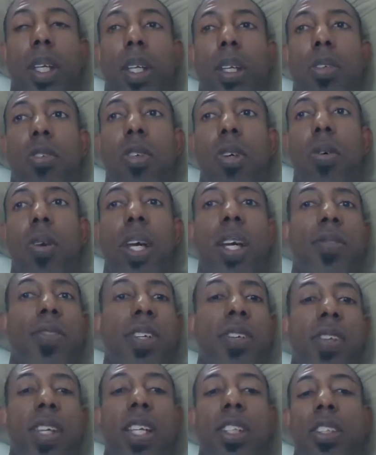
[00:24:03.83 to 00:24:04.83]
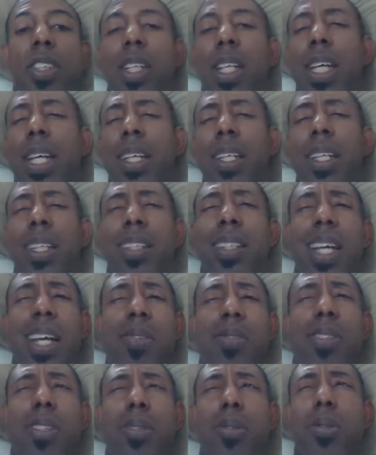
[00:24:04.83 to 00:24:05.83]
So FSH and LH
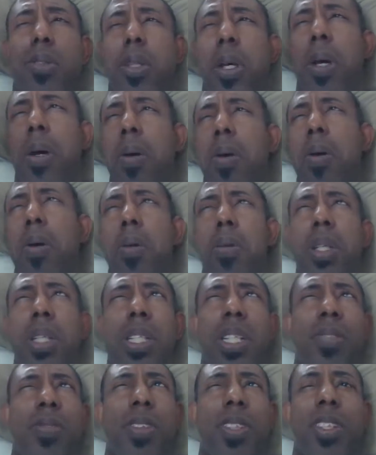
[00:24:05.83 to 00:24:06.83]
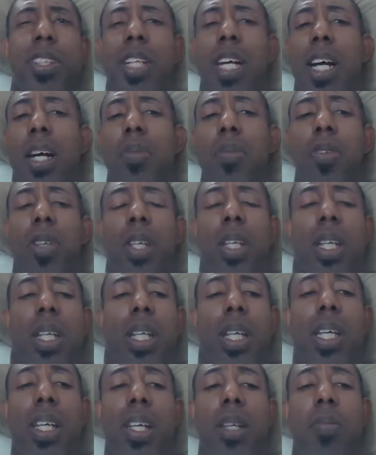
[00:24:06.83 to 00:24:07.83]
have two totally different jobs
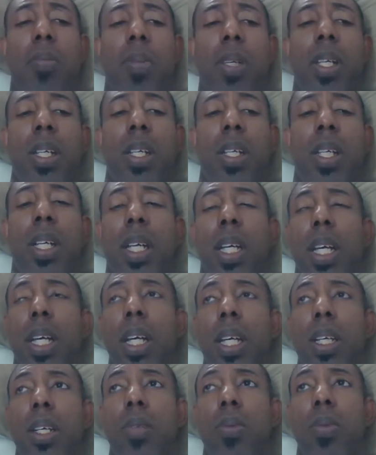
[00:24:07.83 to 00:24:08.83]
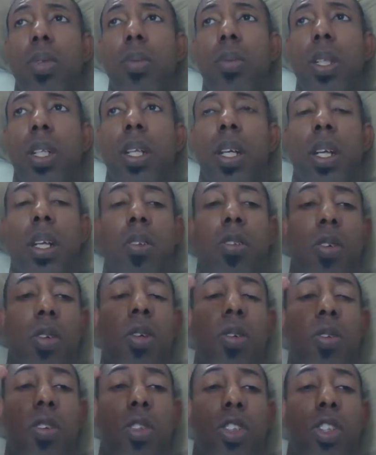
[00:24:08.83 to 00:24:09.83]
in men and in women. So
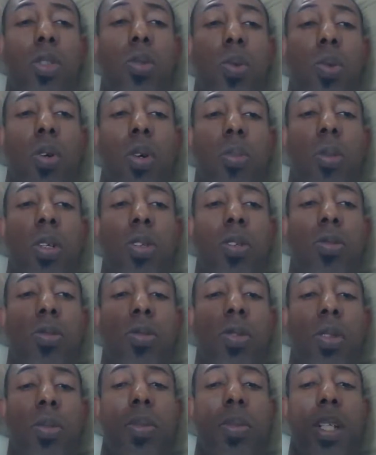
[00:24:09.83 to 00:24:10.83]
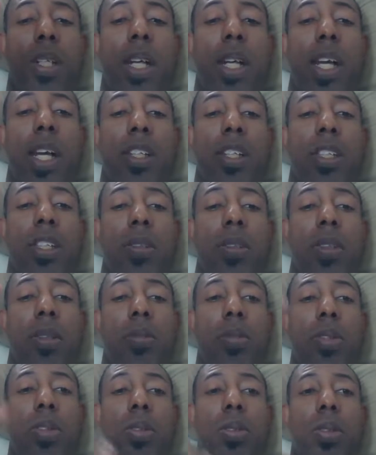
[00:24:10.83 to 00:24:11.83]
those are two hormones from the anterior
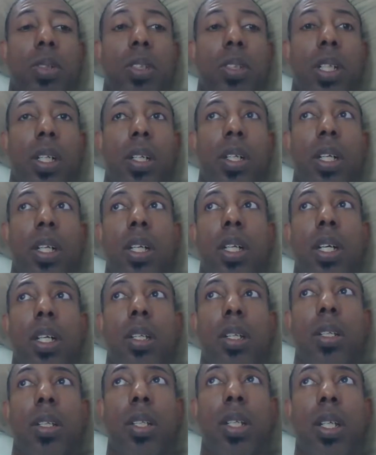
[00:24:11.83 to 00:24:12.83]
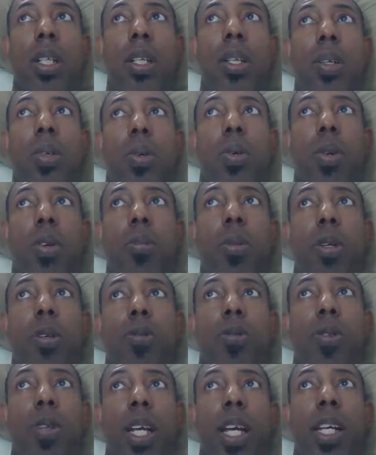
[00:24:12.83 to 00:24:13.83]
pituitary. Another hormone
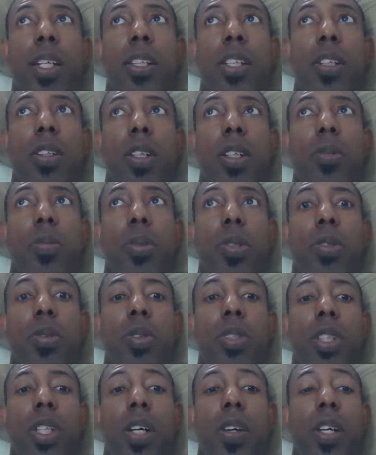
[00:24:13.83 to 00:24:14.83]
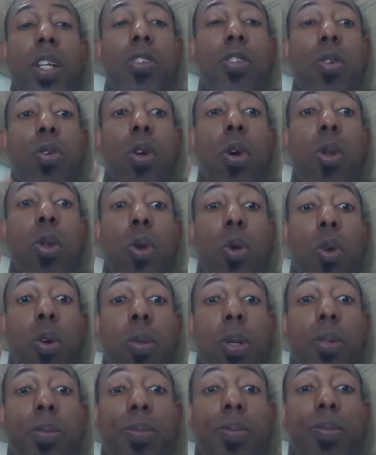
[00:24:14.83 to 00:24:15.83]
from the anterior pituitary is growth
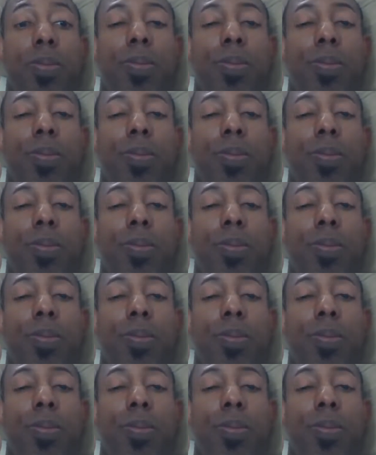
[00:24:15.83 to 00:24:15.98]
hormone.